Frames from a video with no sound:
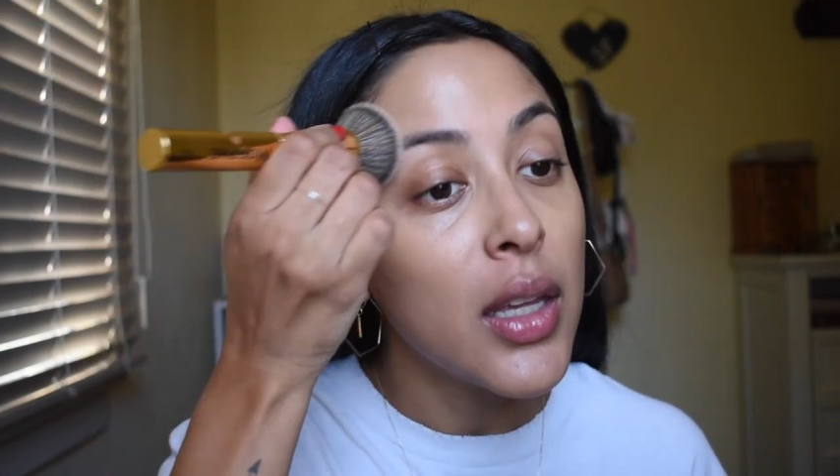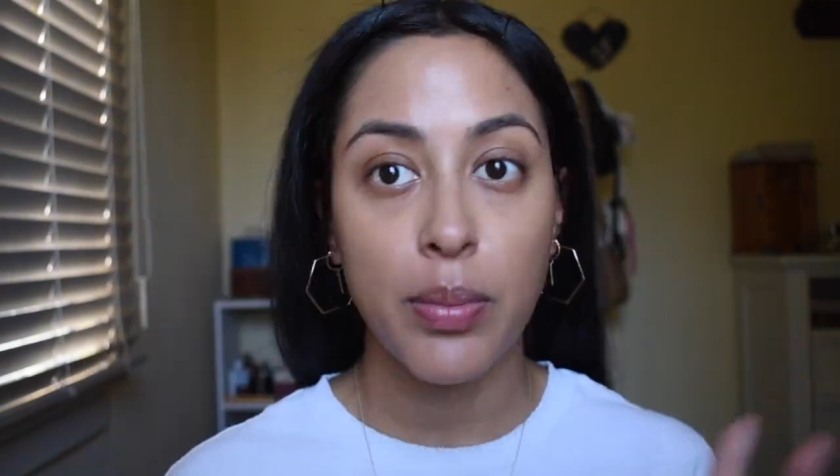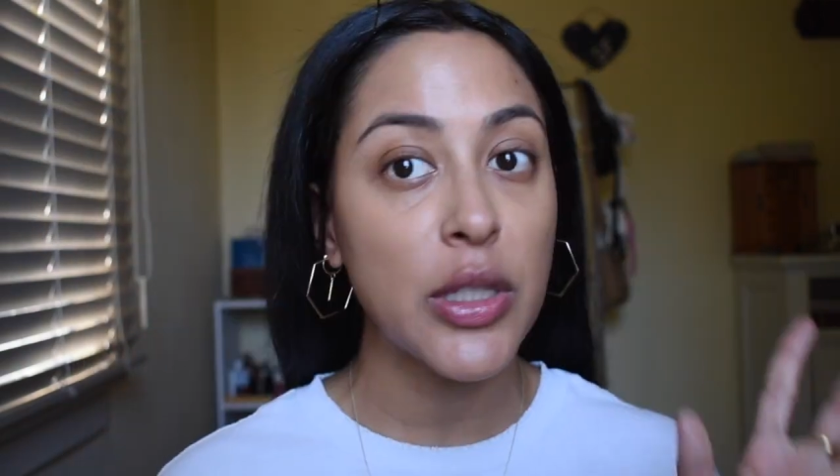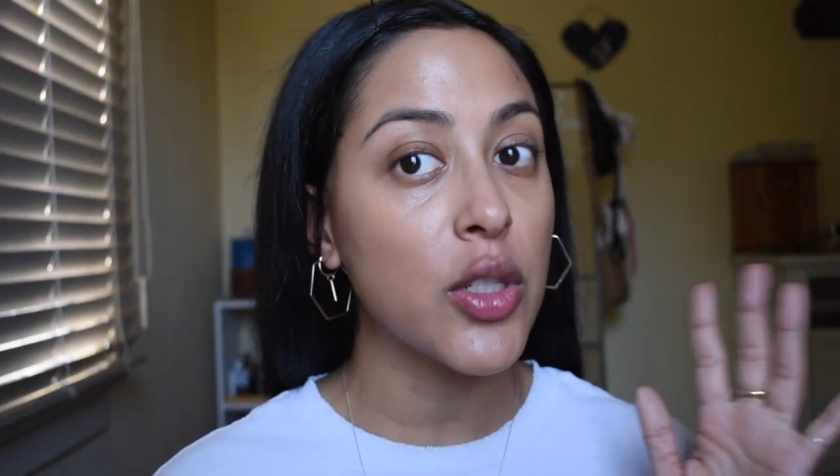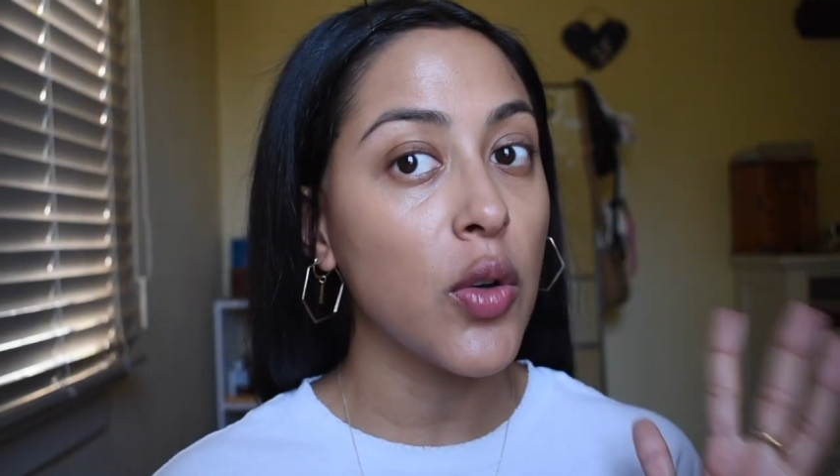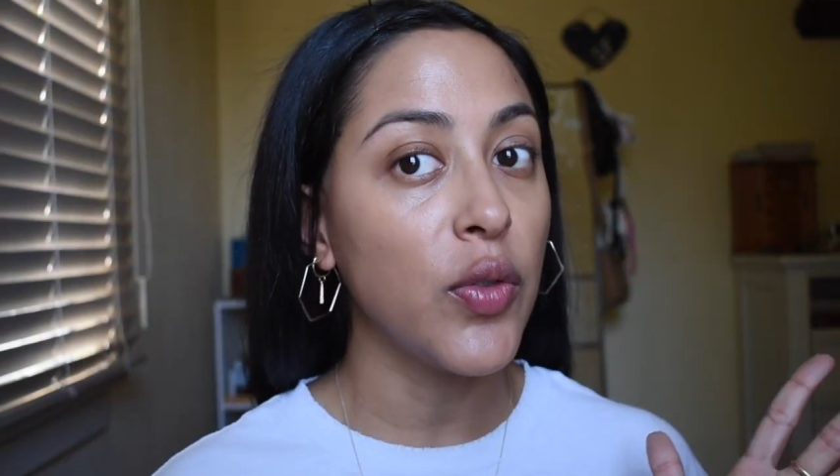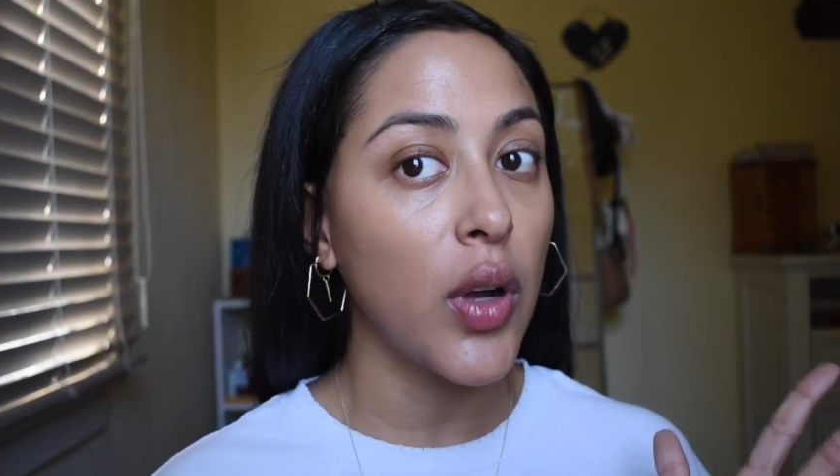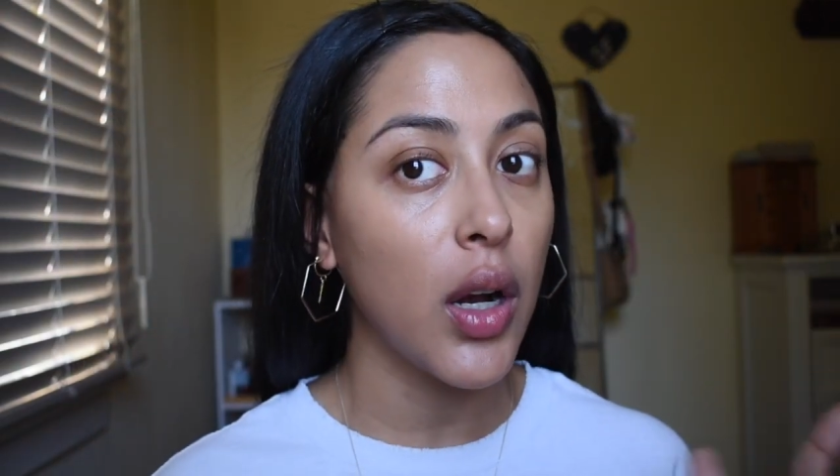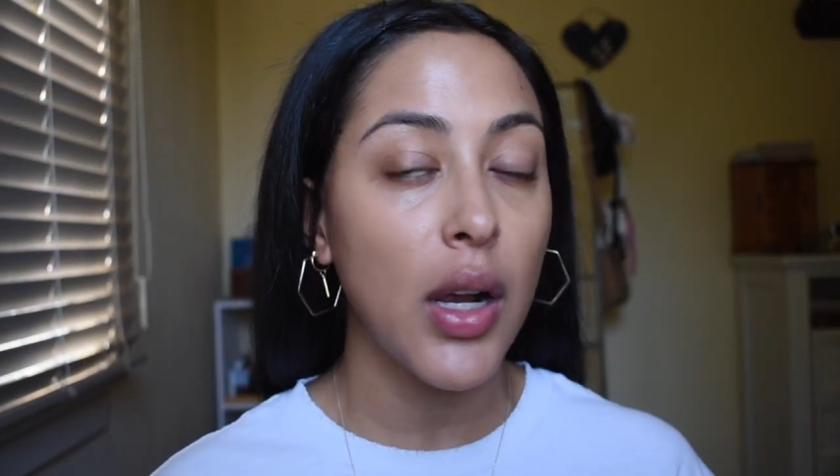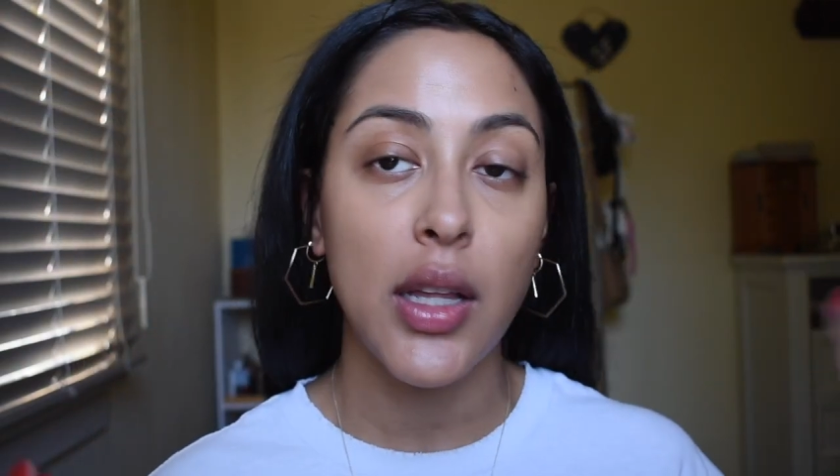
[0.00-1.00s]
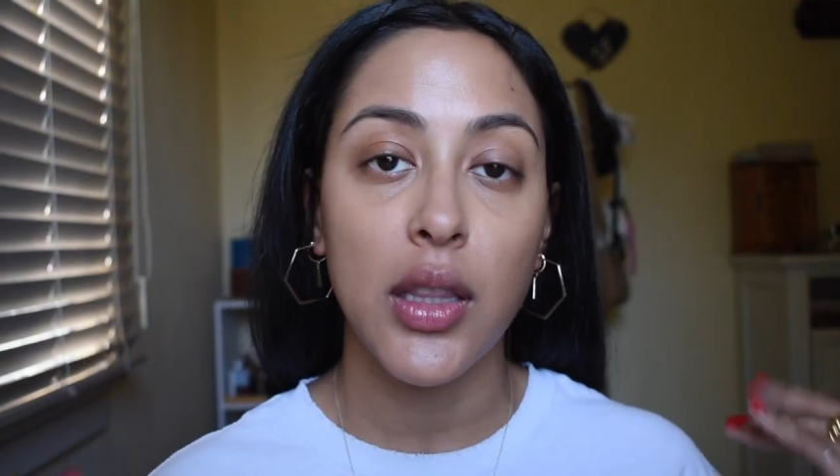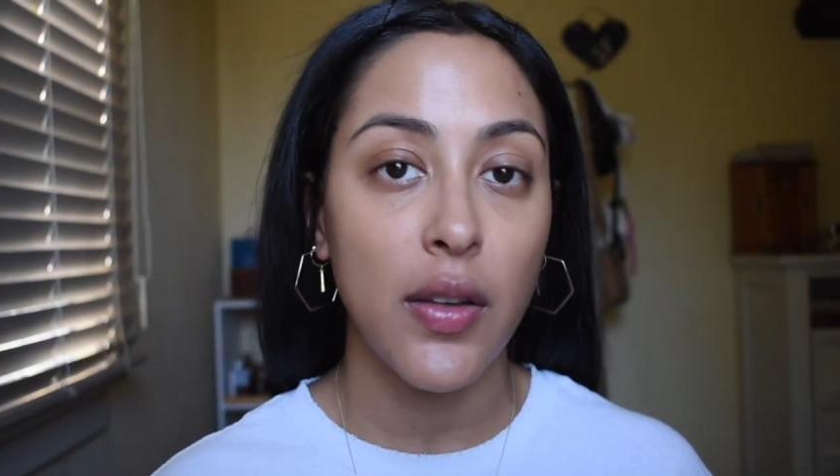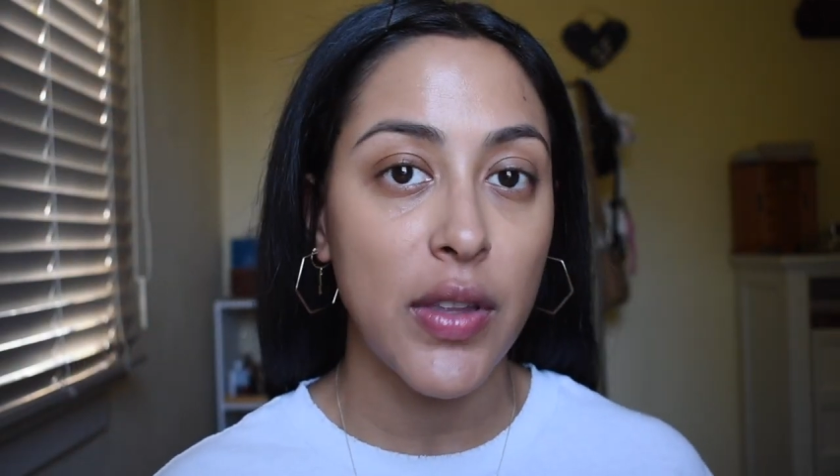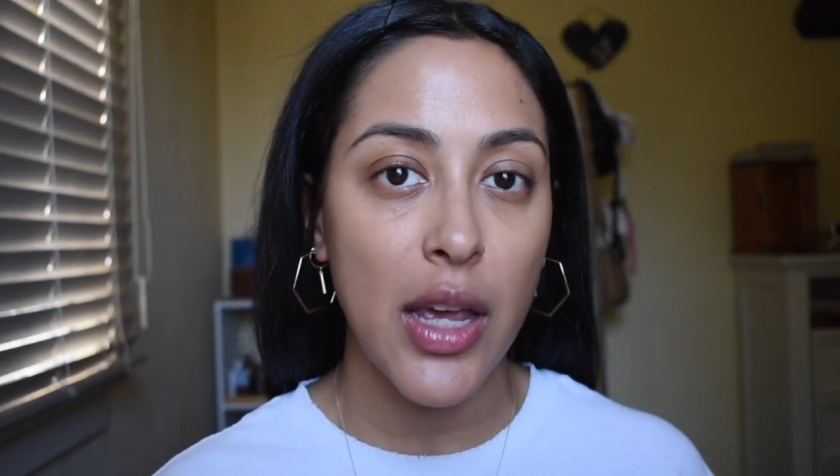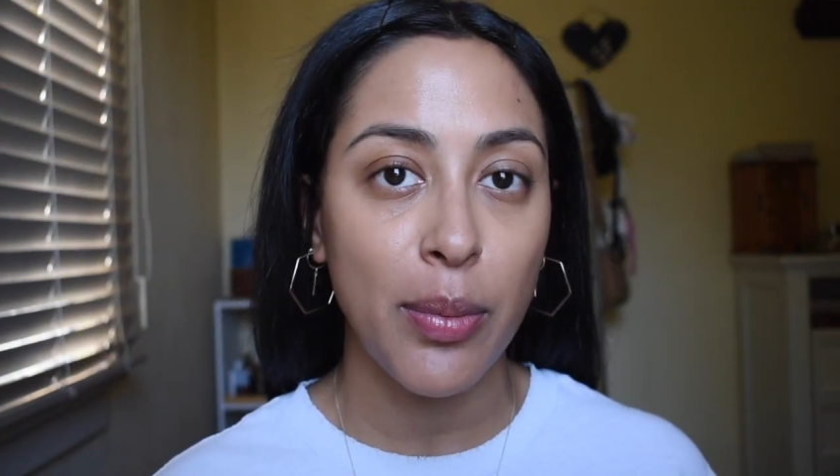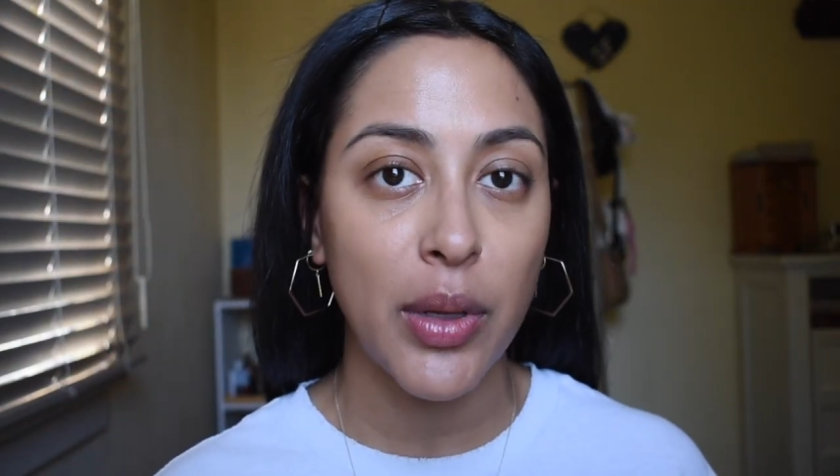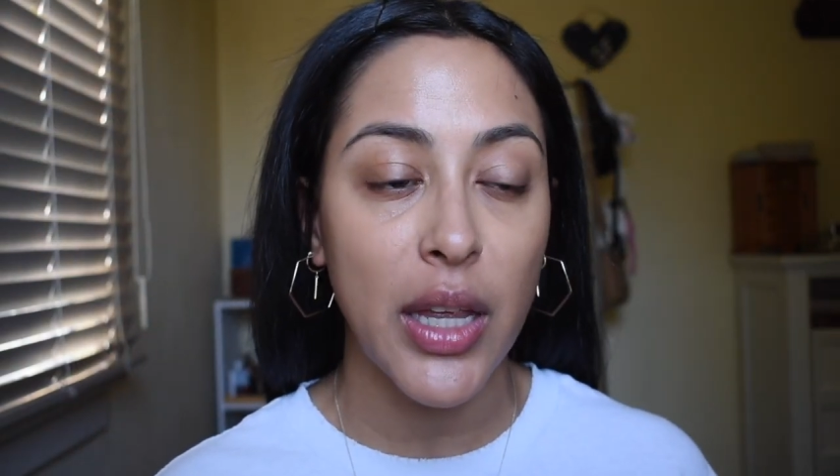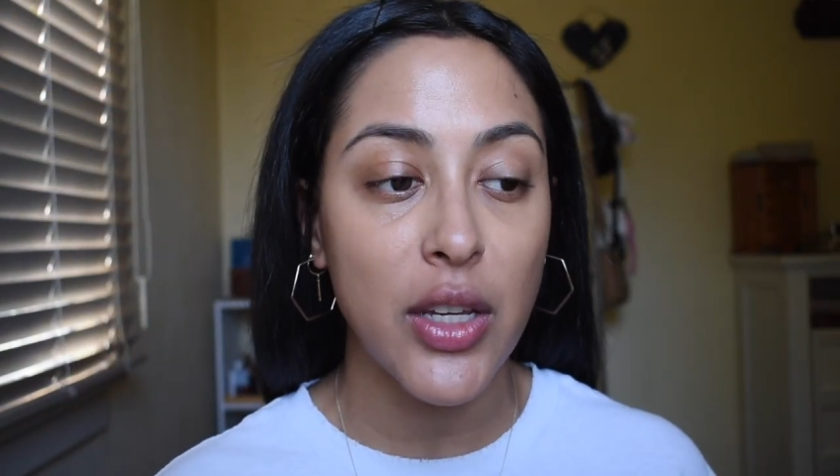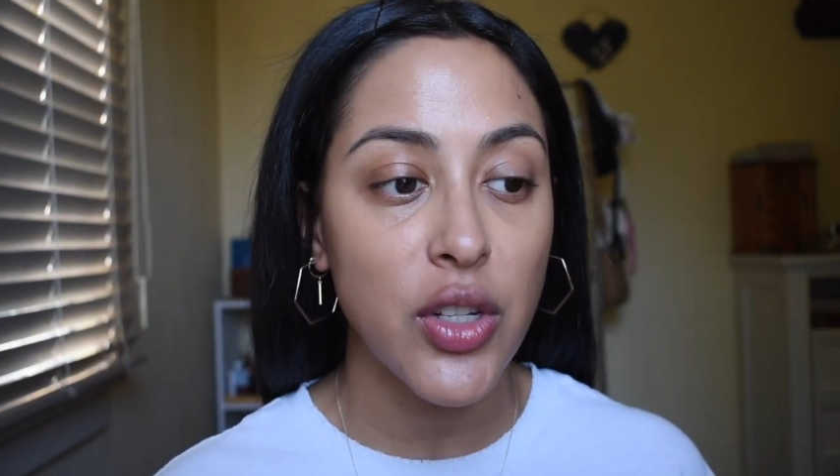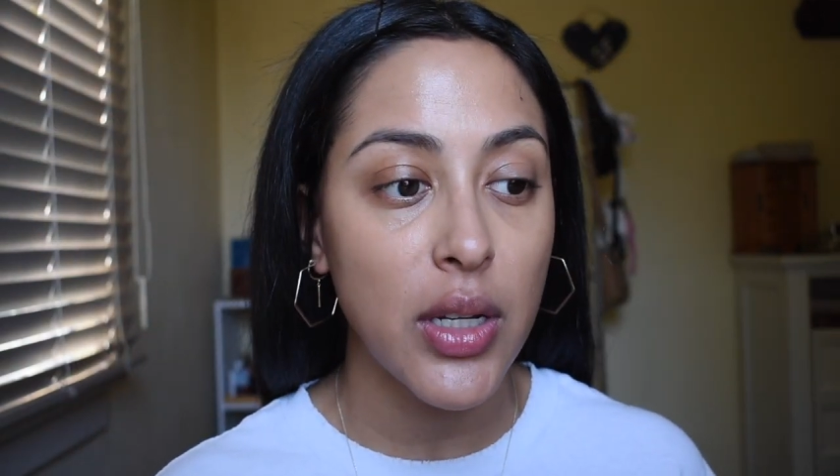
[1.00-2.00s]
But so far, I love the
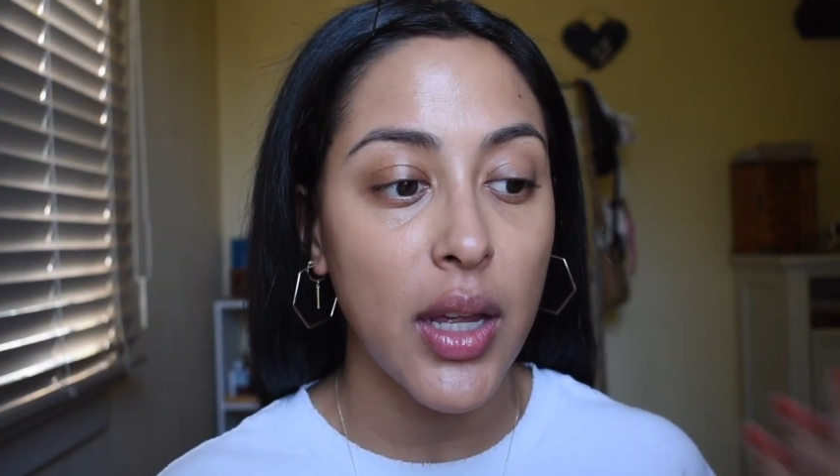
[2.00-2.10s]
application.